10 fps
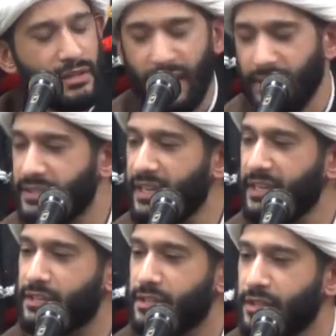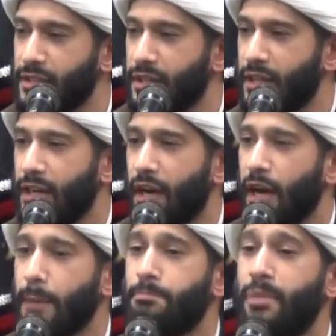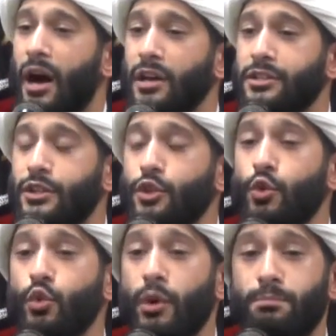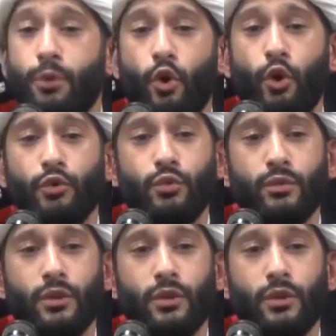and says, Abbas, you were born